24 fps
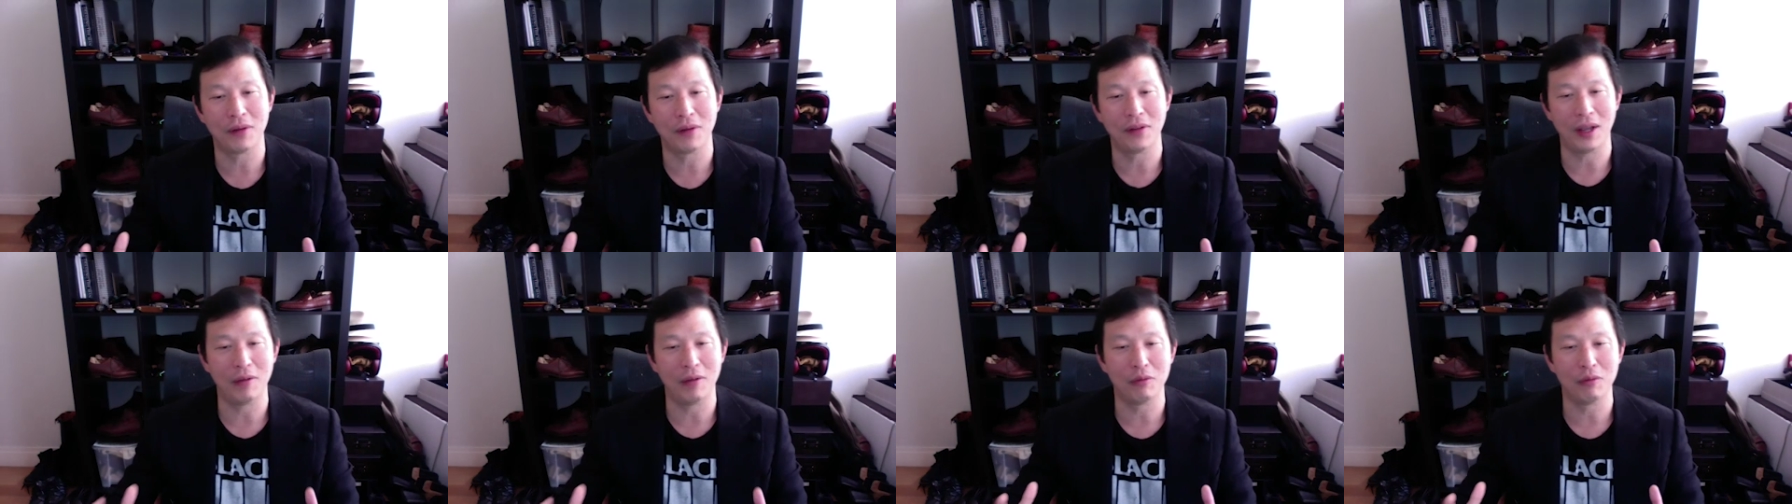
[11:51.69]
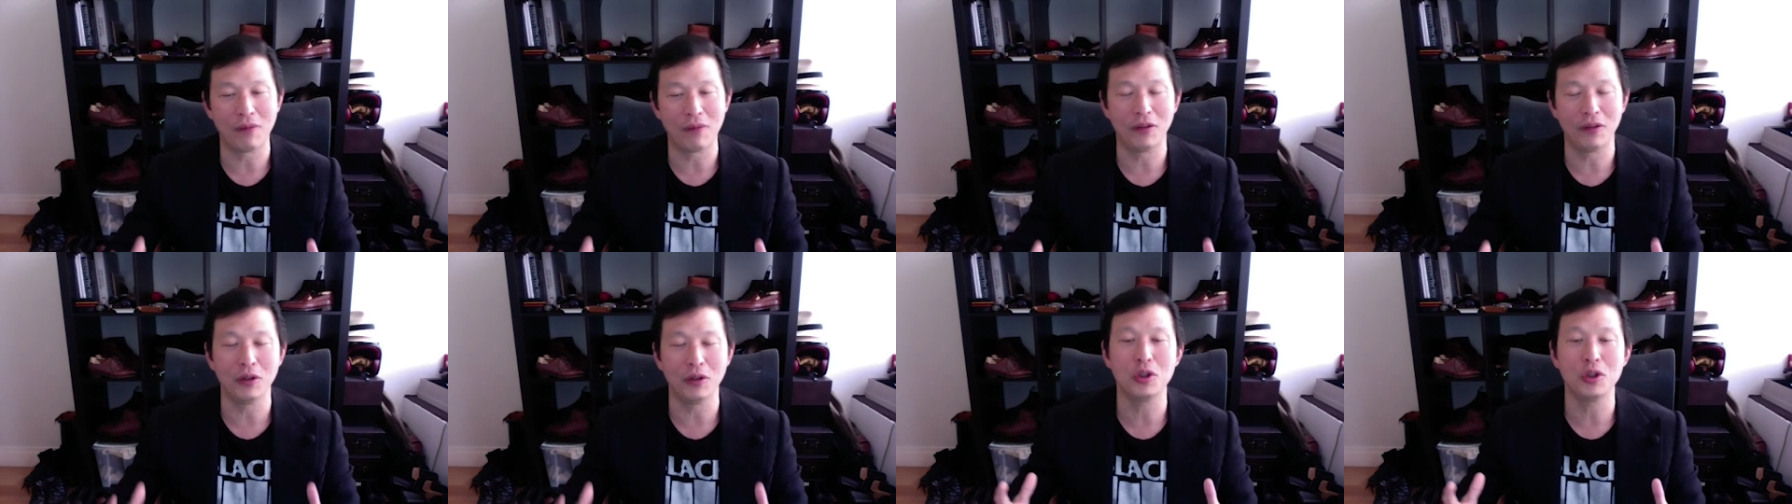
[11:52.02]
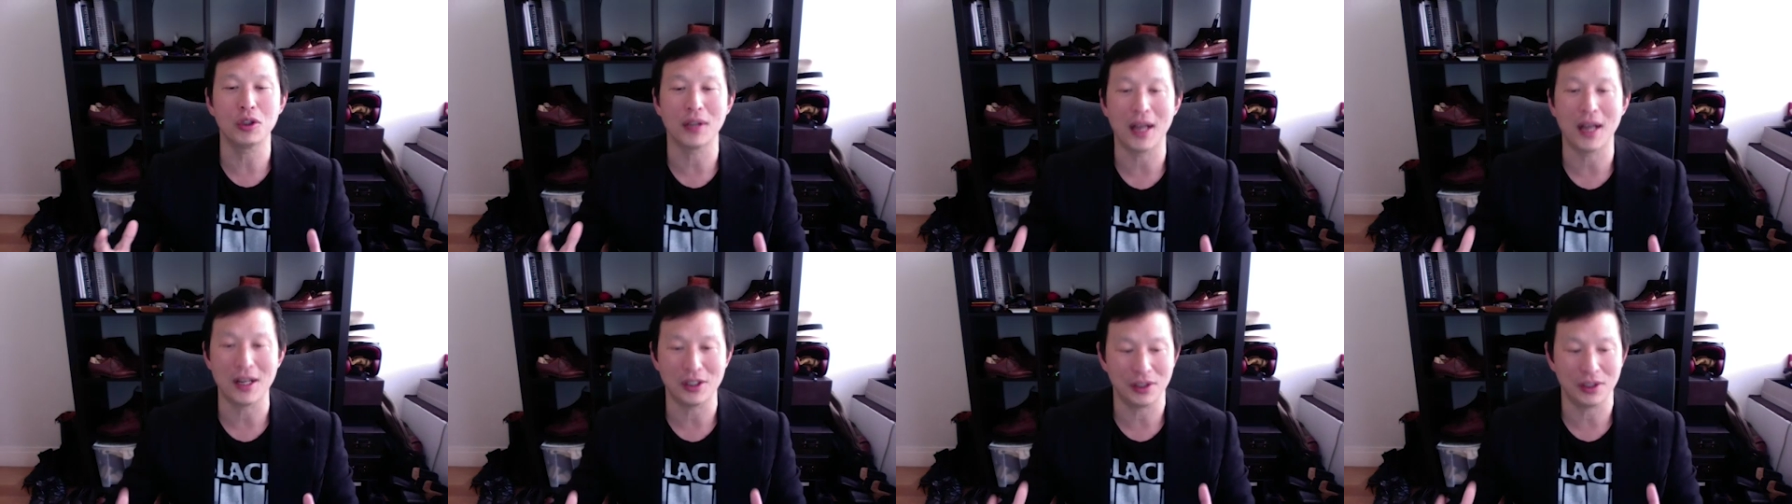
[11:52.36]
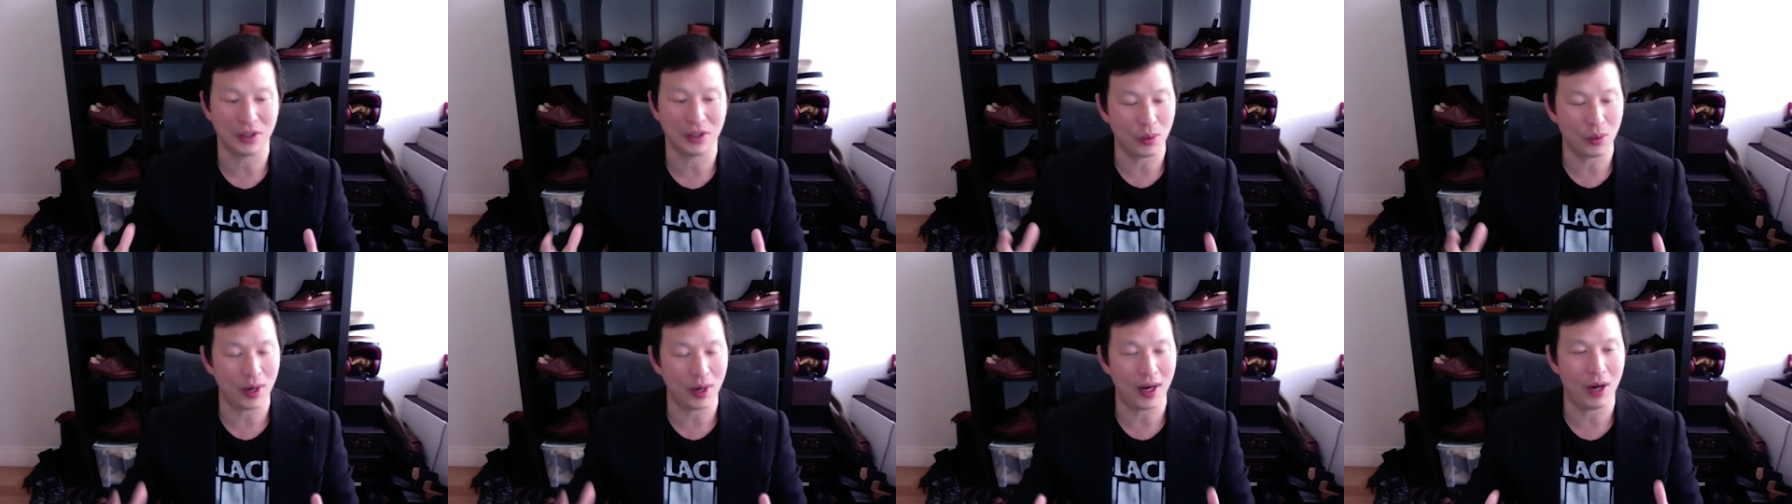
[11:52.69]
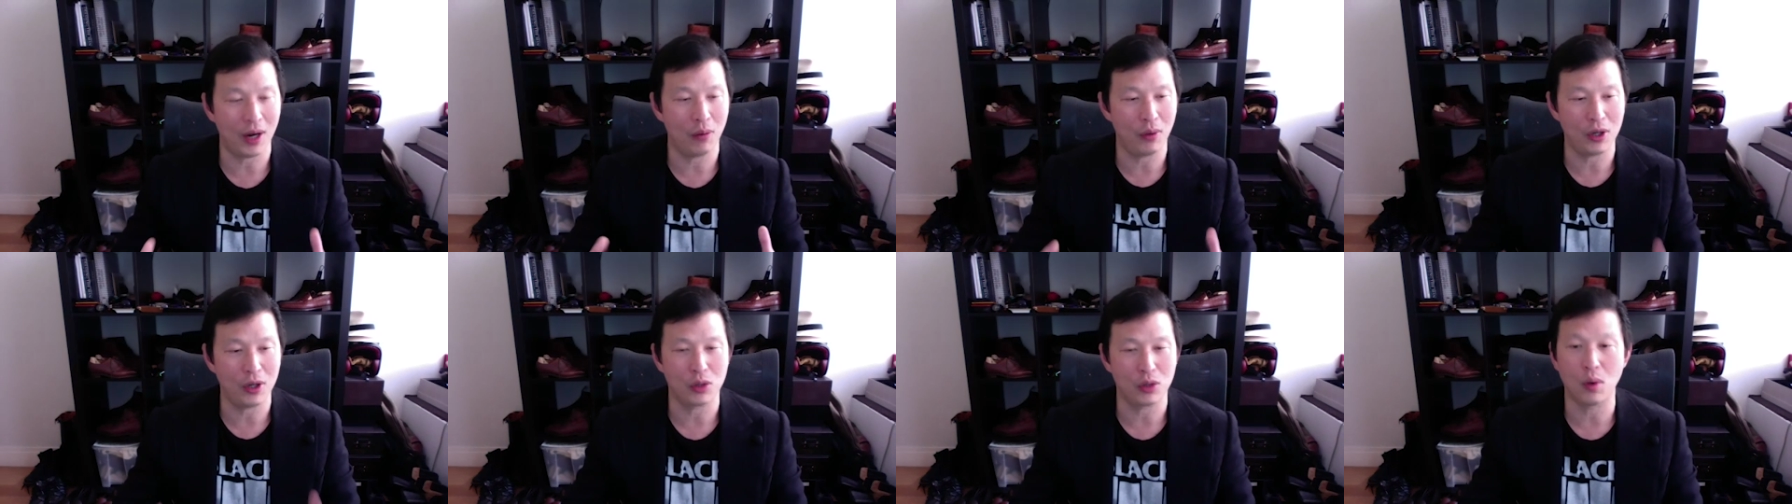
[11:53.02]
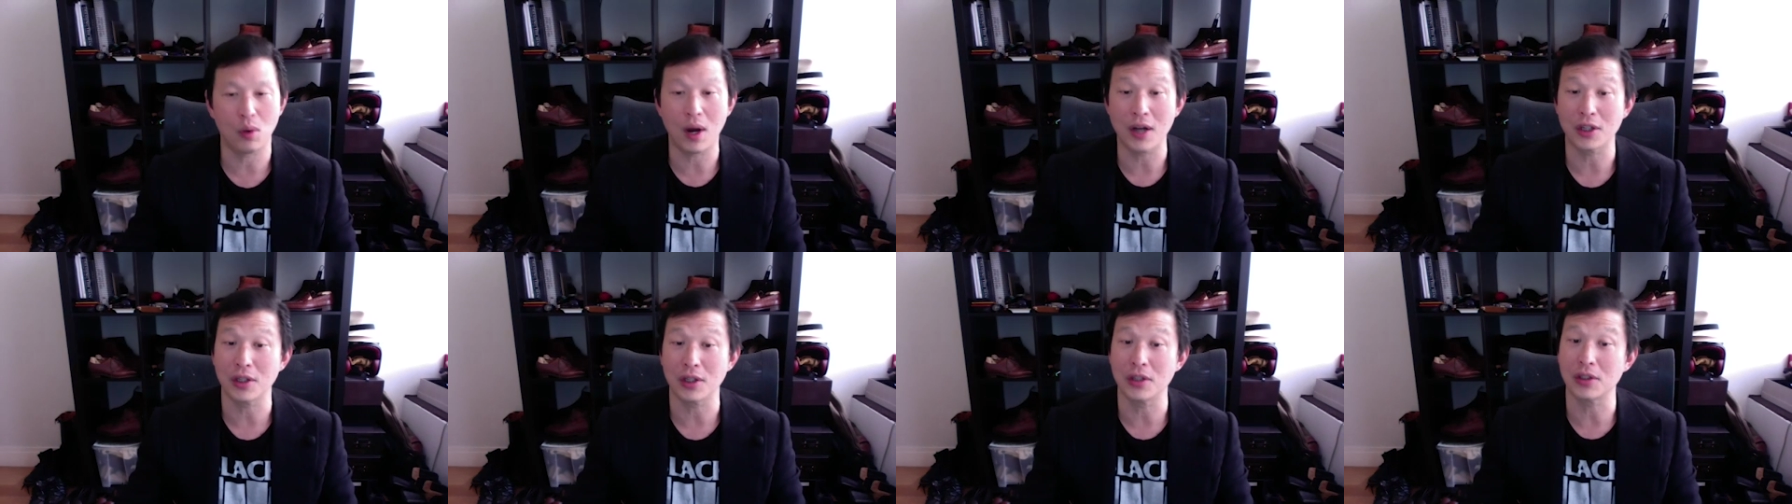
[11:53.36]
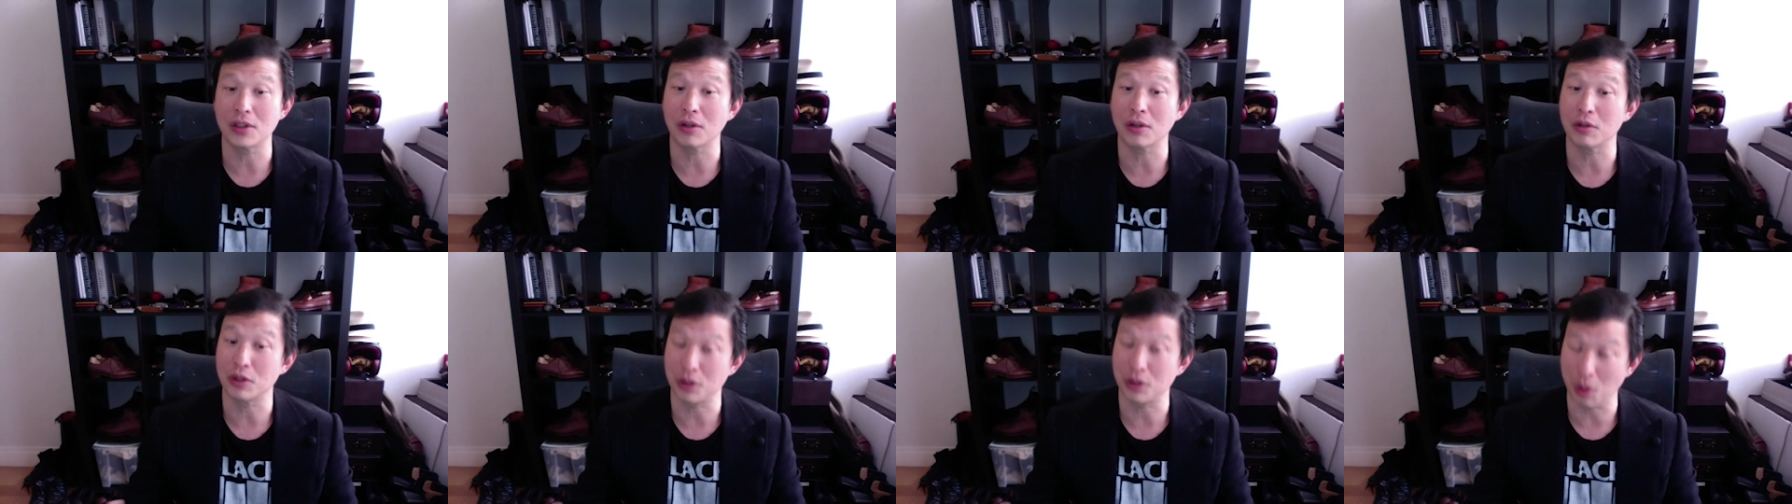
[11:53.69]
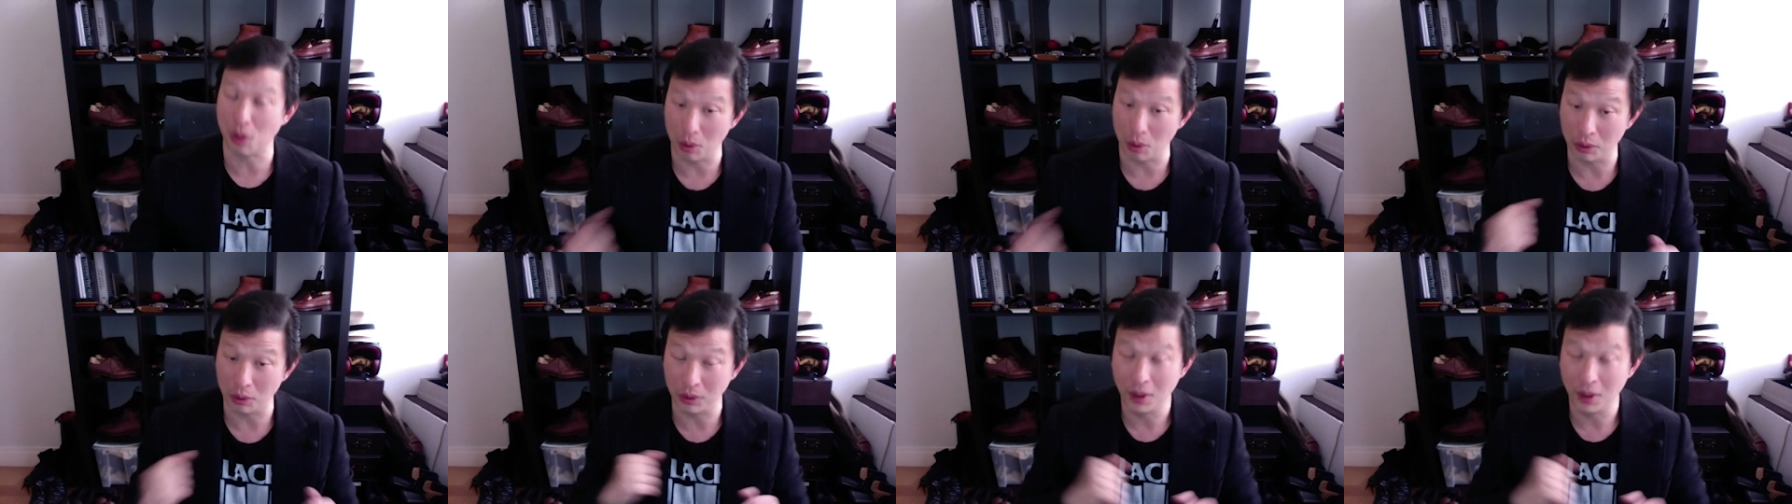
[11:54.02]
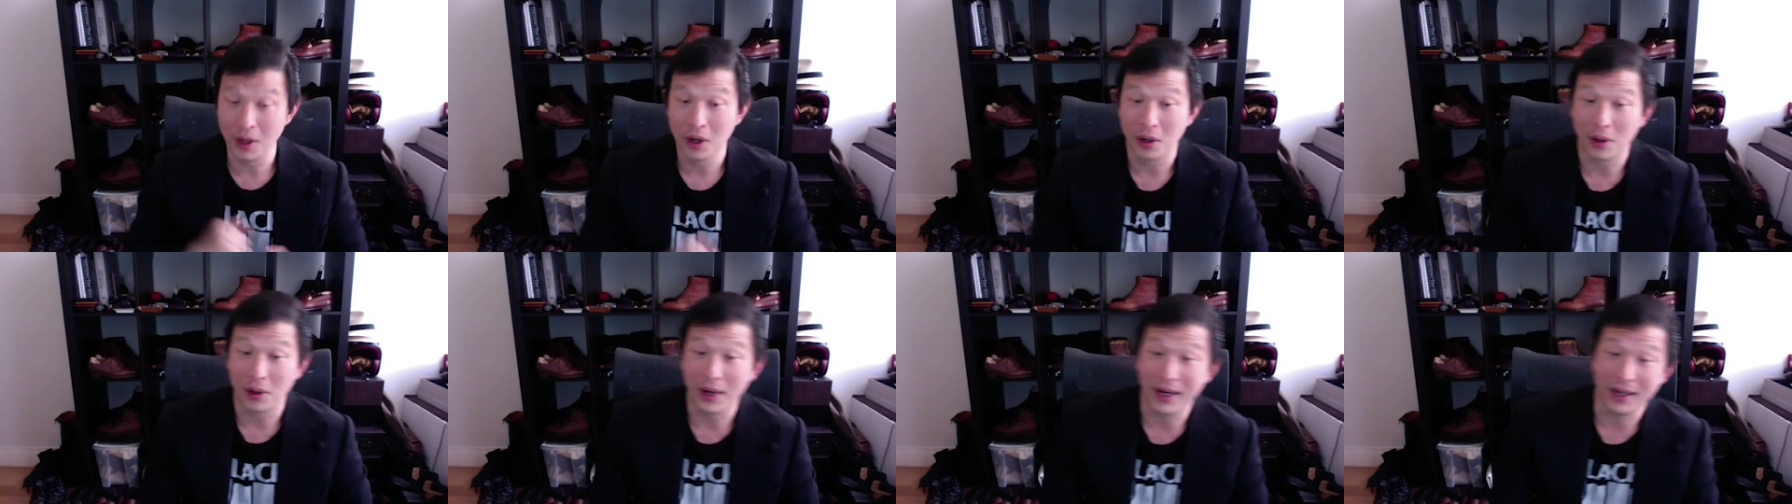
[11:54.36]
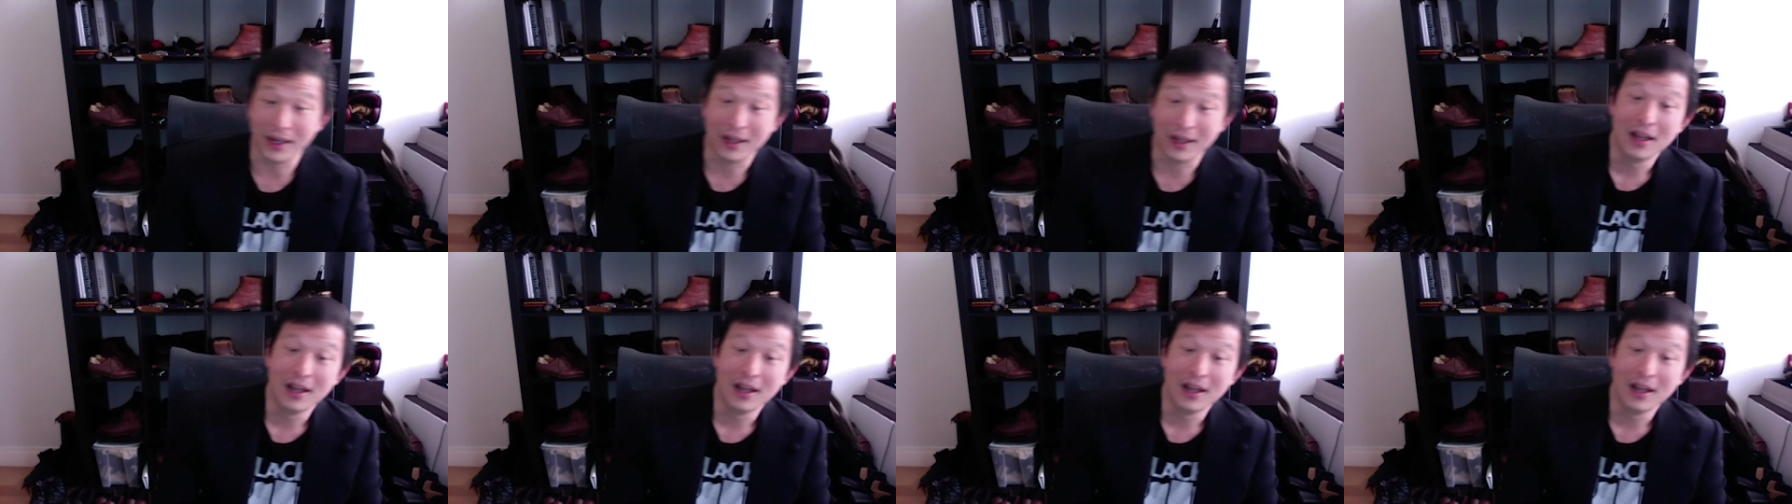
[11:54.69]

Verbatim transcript: in revolutionizing the way in which watches are sold right?